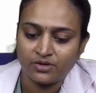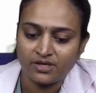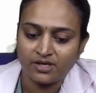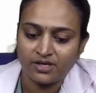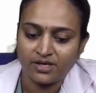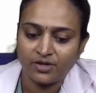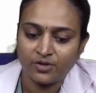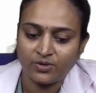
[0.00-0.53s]

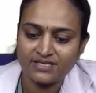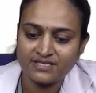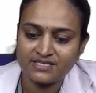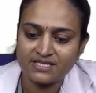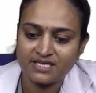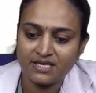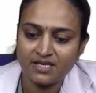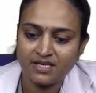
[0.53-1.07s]
Here you
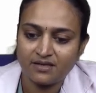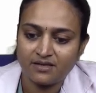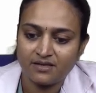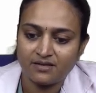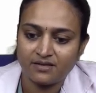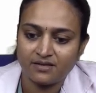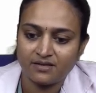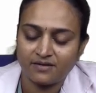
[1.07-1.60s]
can see
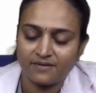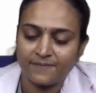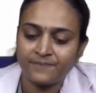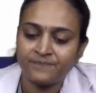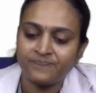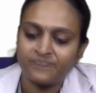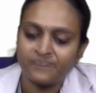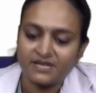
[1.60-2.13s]
the